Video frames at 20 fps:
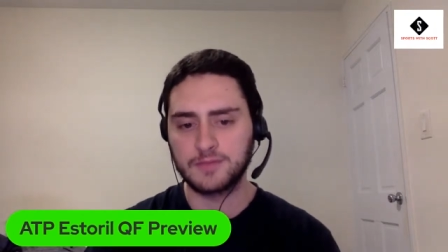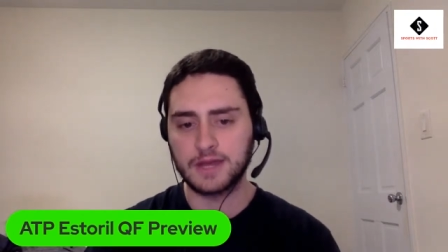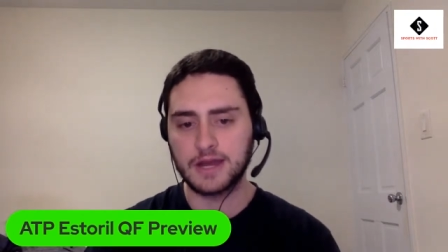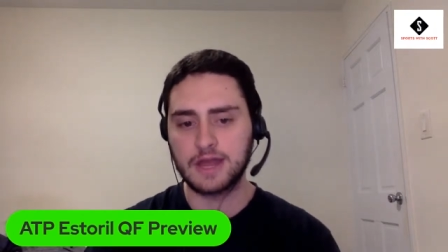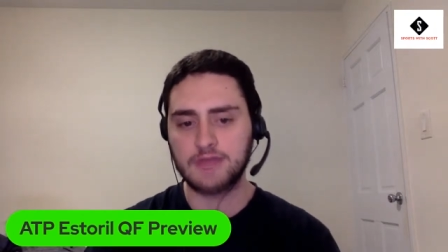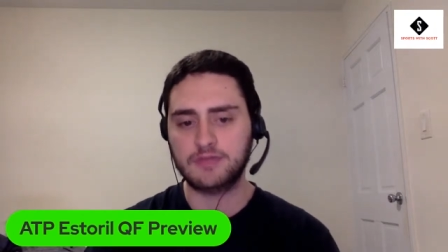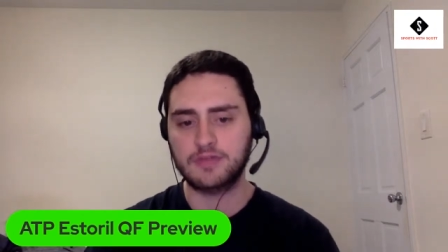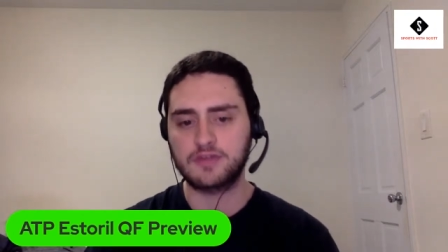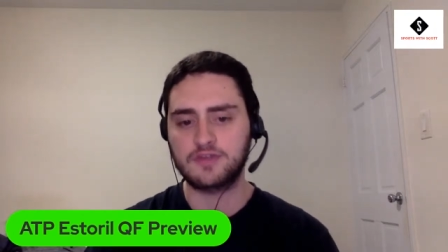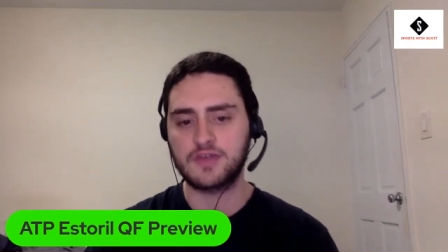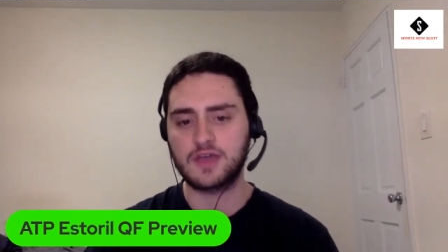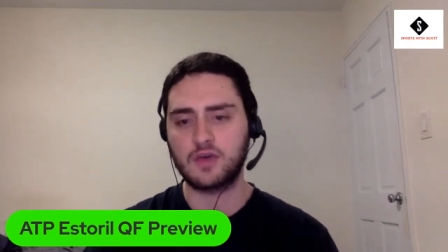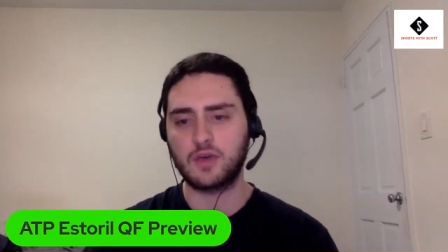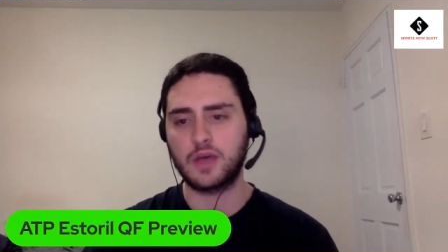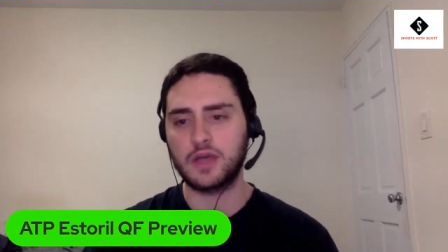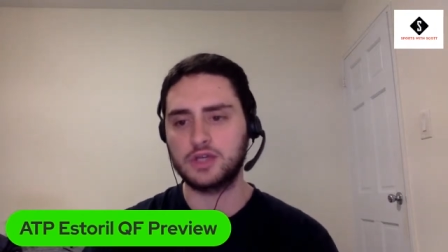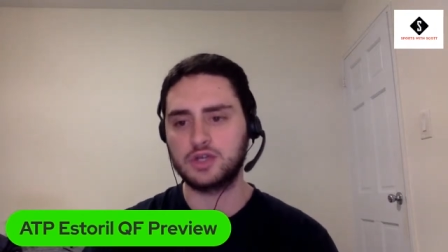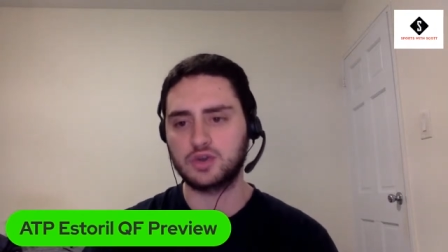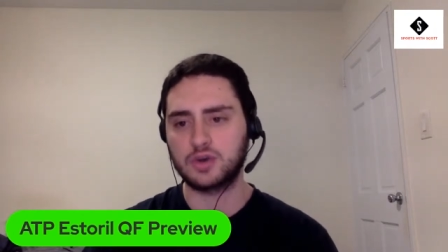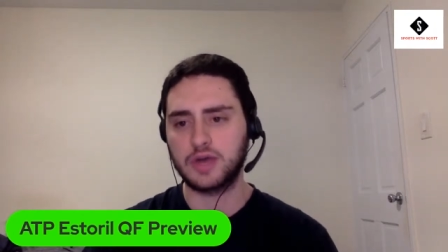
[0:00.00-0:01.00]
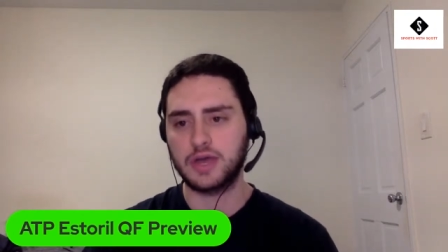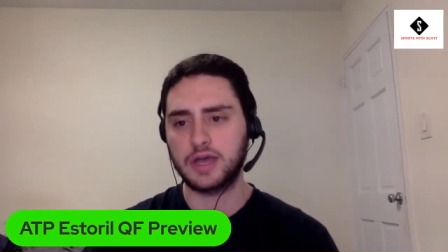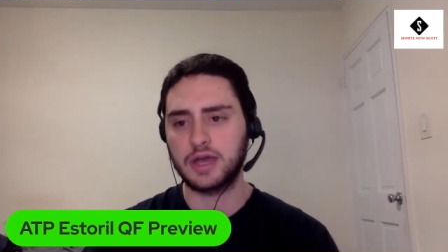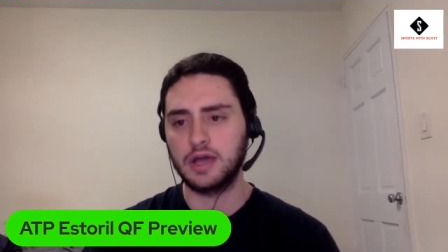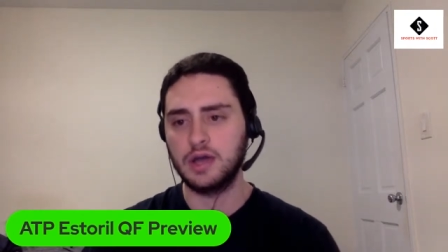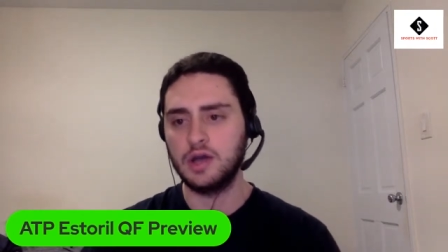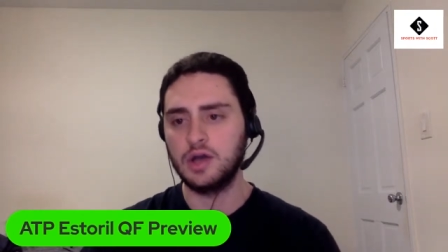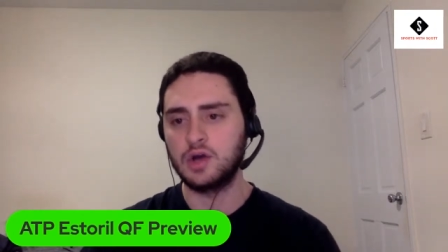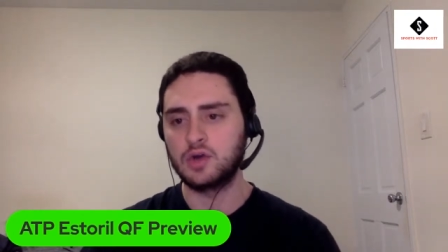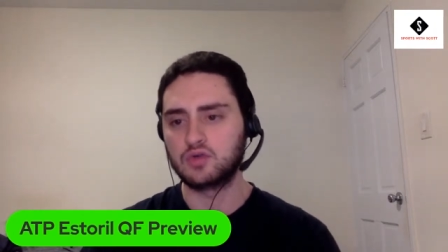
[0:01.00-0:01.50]
And as for the set
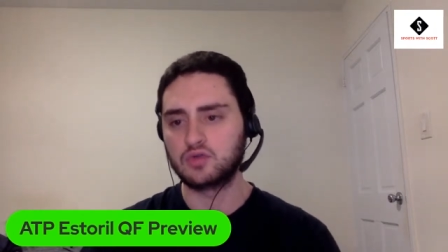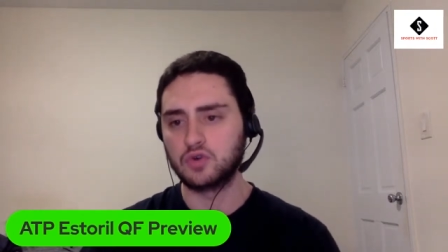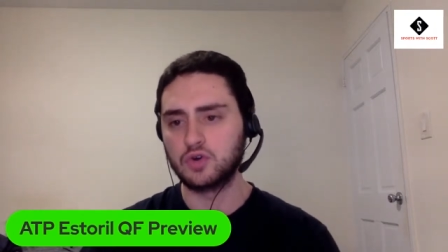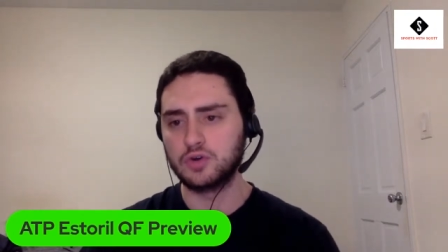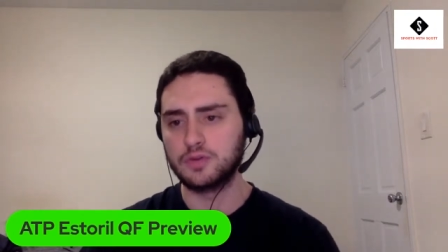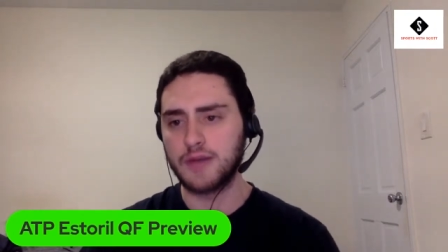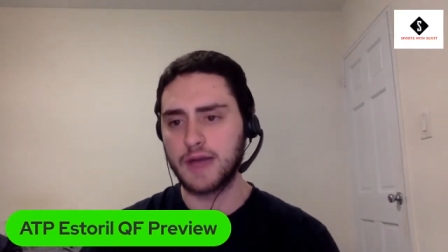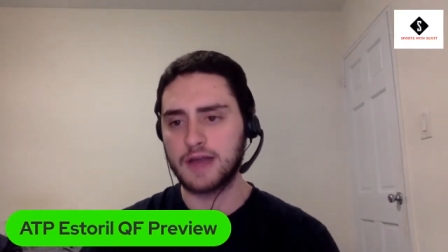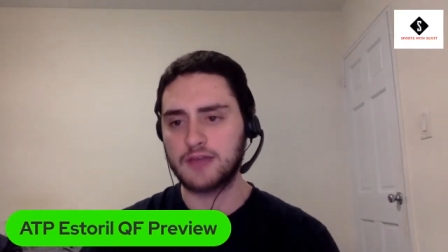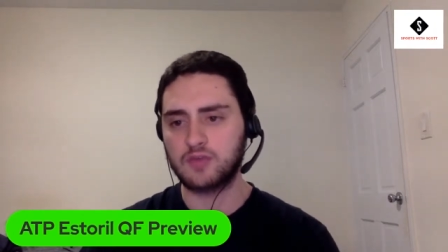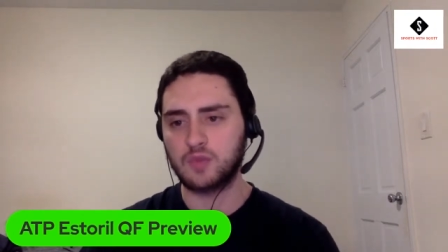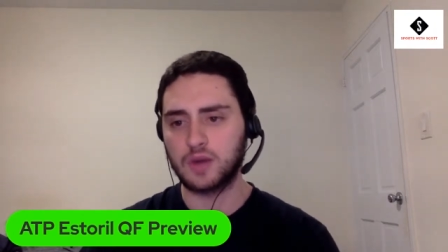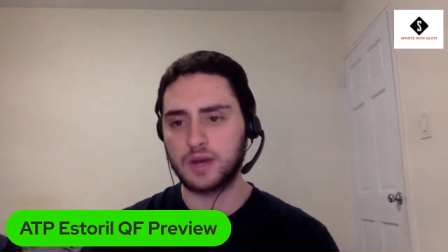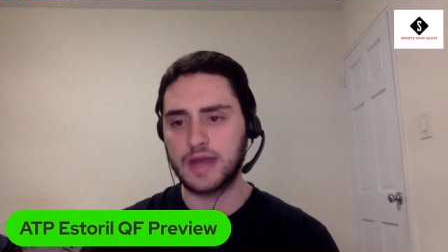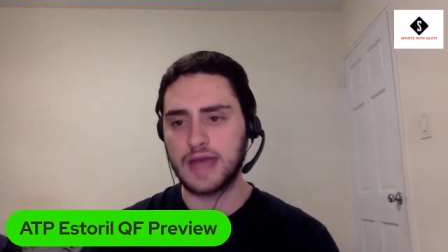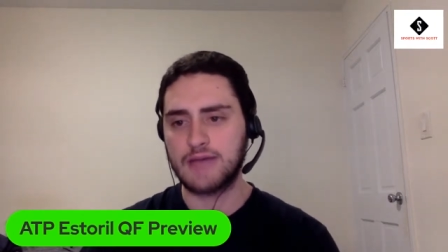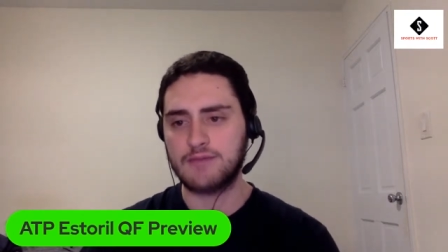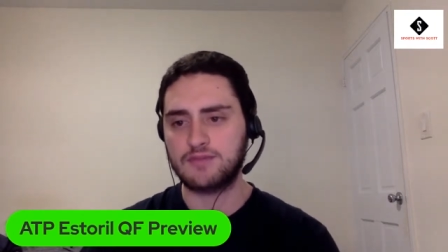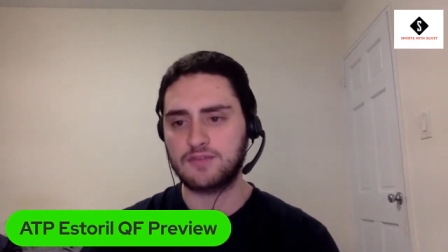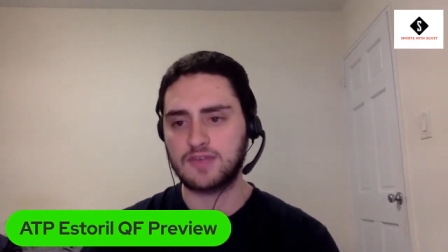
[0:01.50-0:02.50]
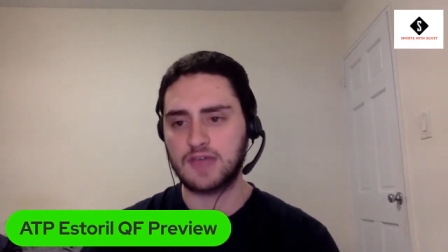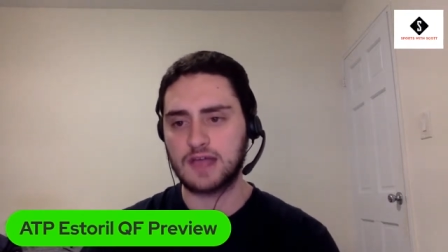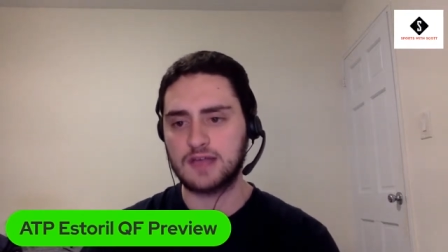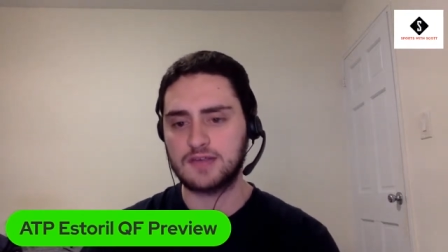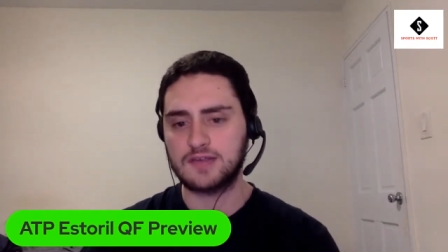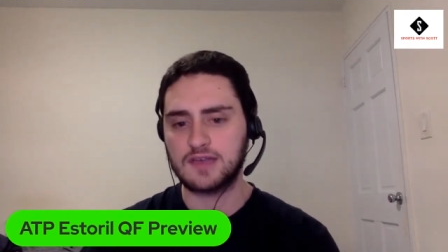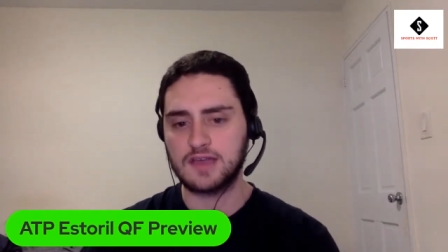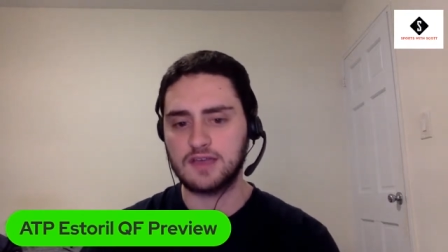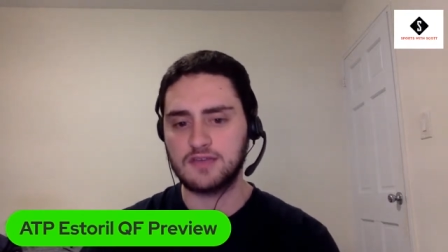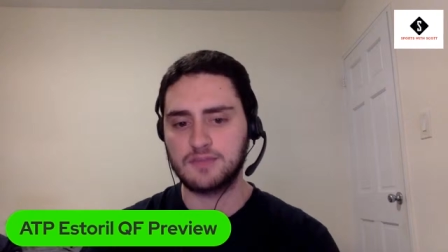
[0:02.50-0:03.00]
wagering, Ruud minus 1.5
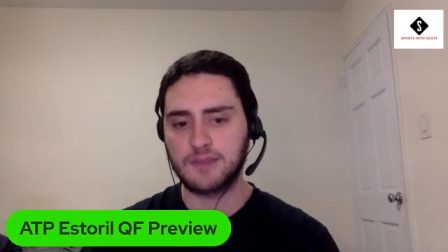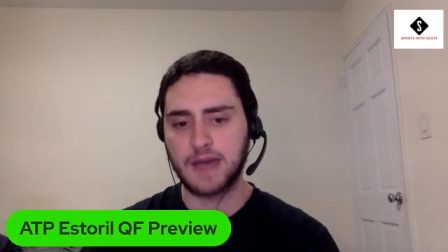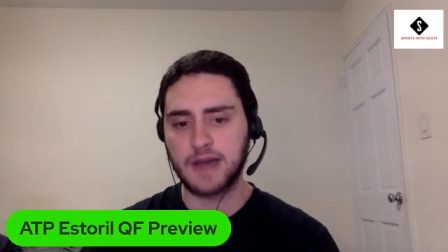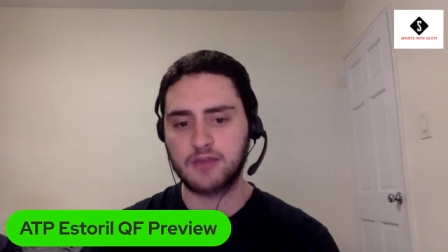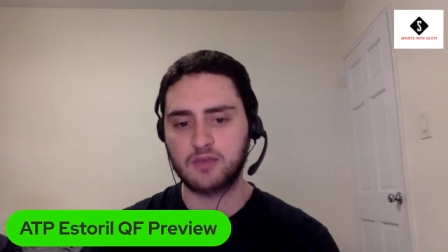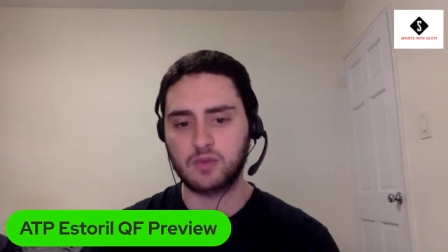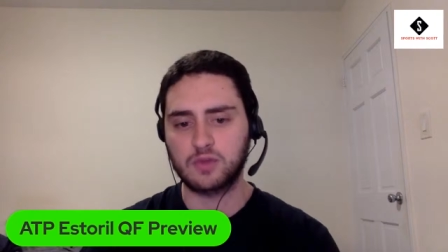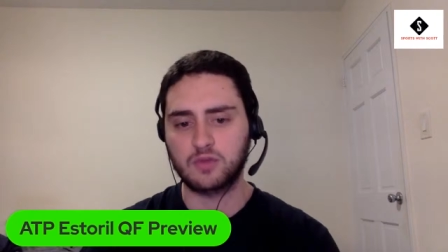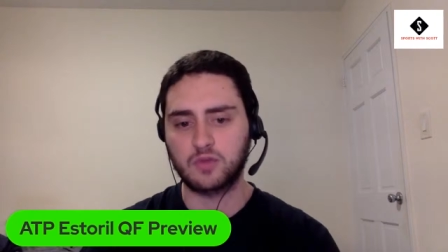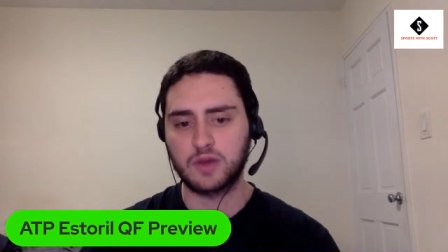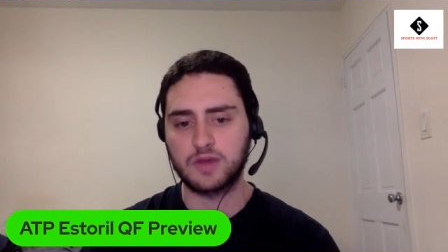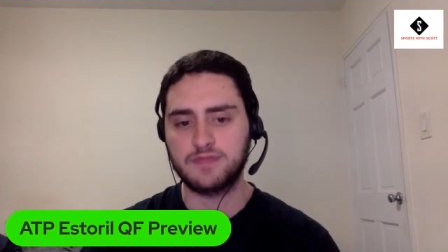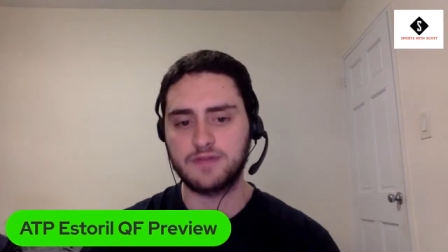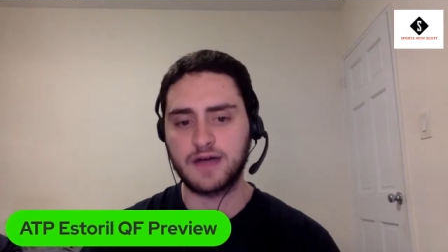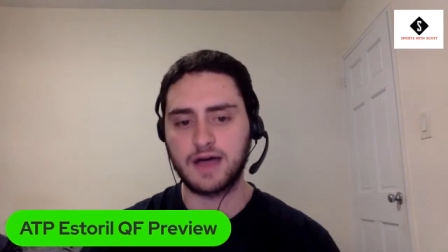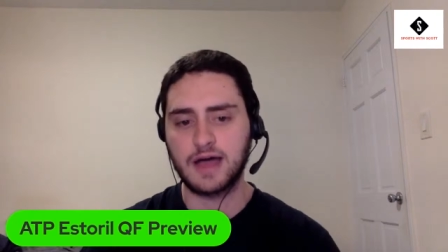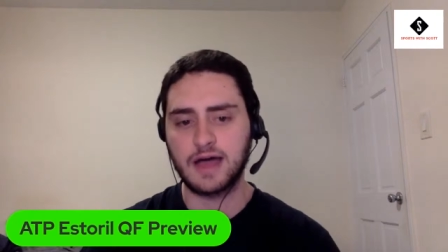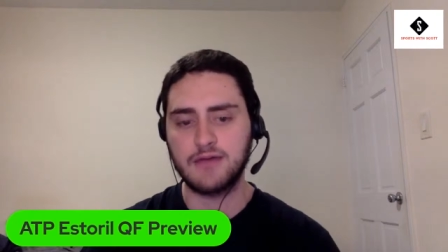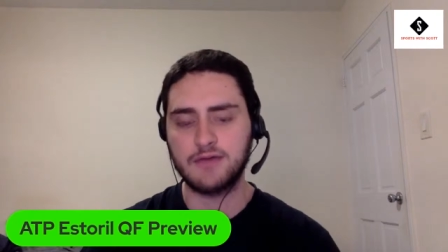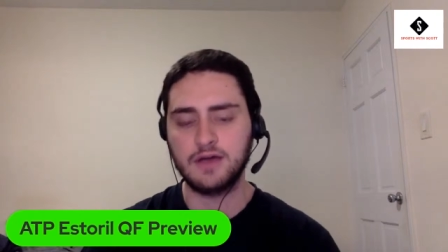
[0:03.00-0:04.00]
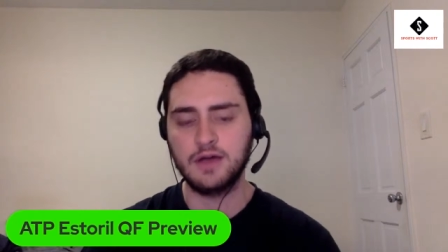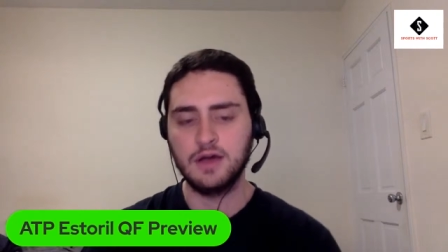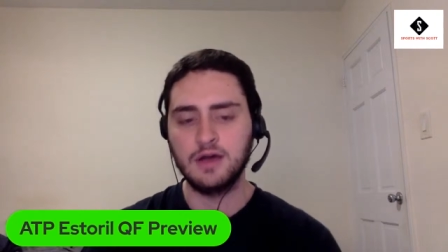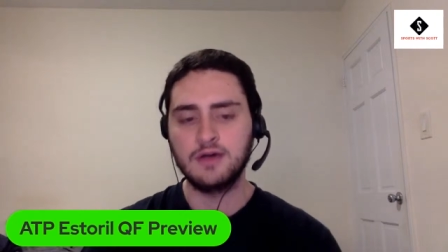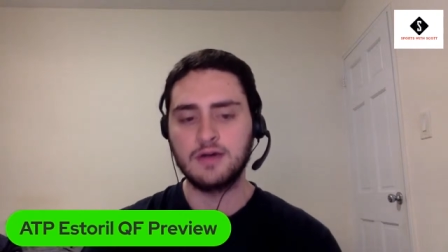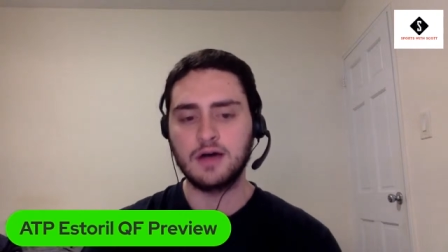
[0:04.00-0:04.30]
sets is minus 125.